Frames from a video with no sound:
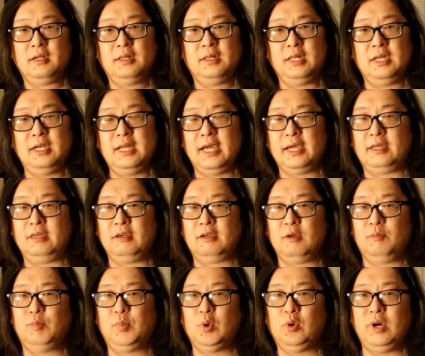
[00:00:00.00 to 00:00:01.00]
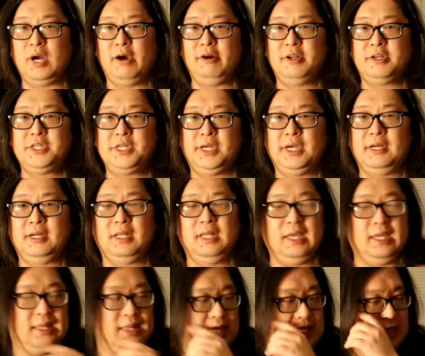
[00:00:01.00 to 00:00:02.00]
the neck? You could bore out a channel
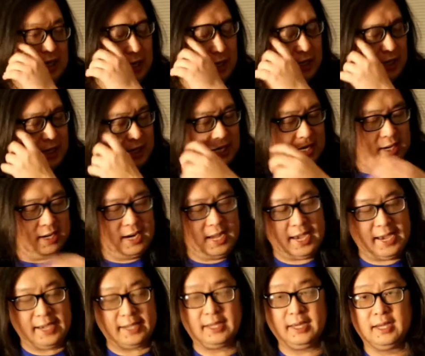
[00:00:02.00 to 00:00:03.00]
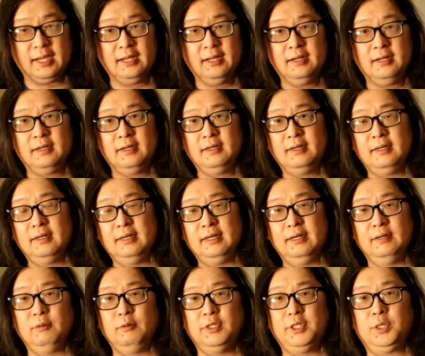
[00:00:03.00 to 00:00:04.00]
in the neck,
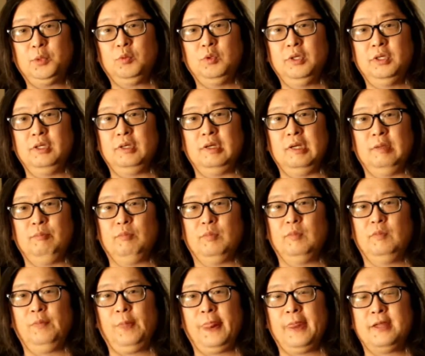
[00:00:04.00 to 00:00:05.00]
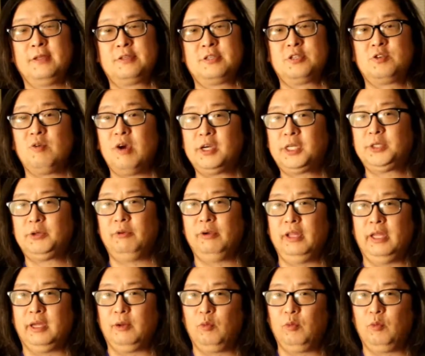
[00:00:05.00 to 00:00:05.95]
which would structurally